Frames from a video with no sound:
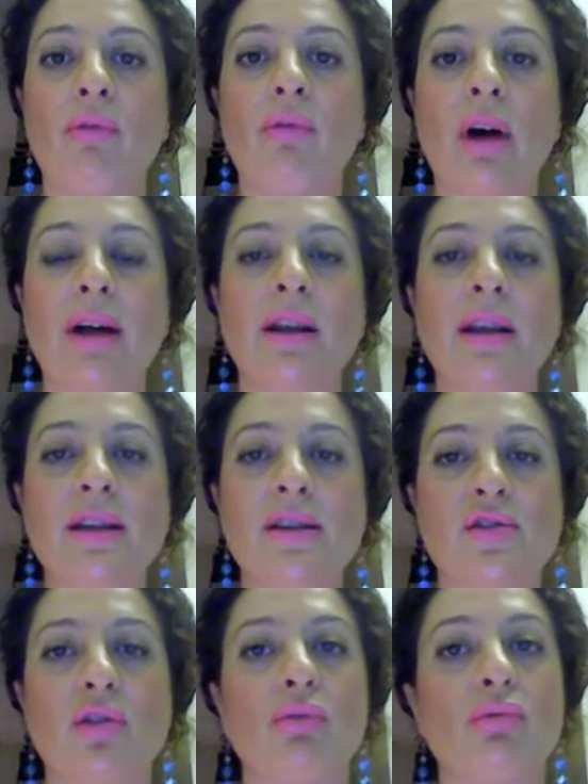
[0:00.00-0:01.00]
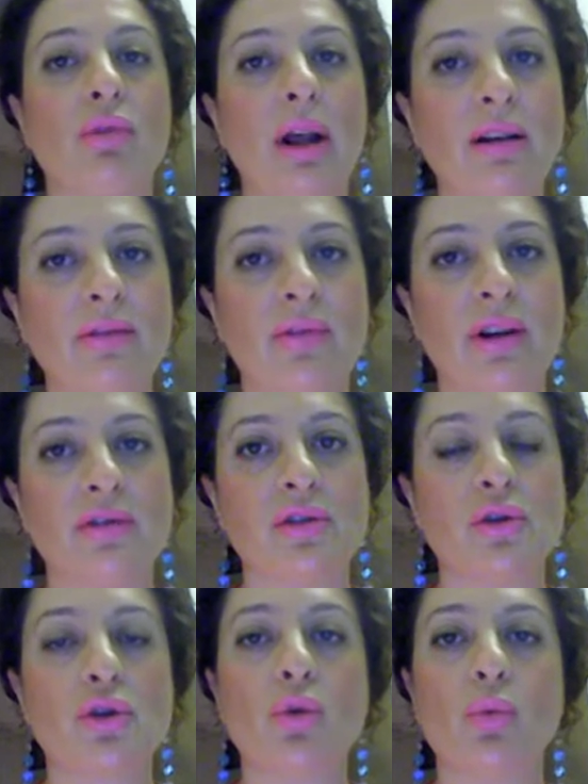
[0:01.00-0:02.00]
that is
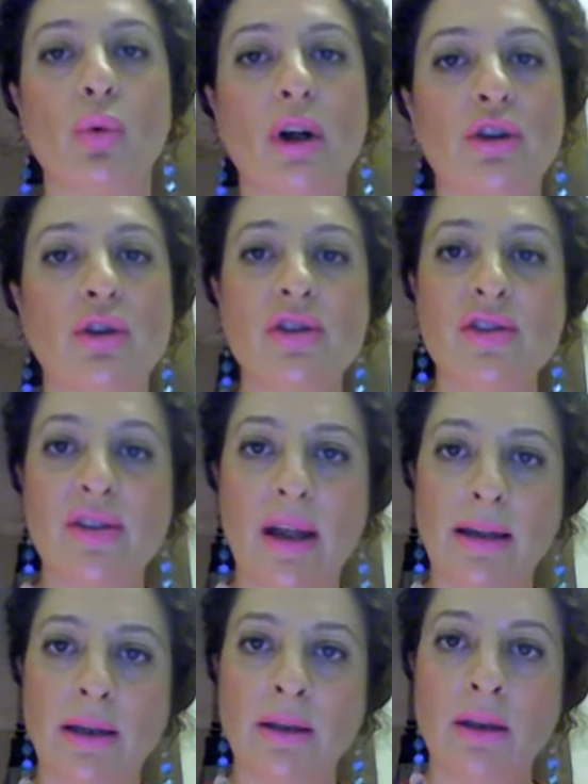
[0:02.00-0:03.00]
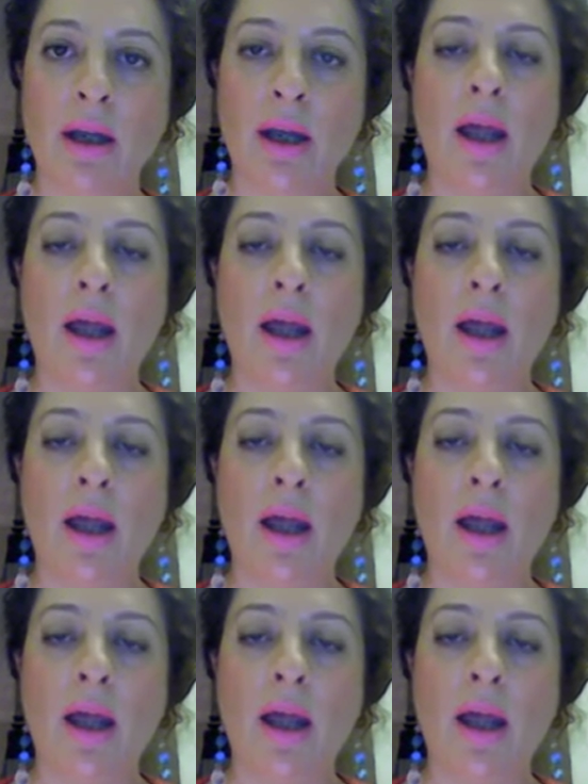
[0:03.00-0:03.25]
relevant to what you're selling,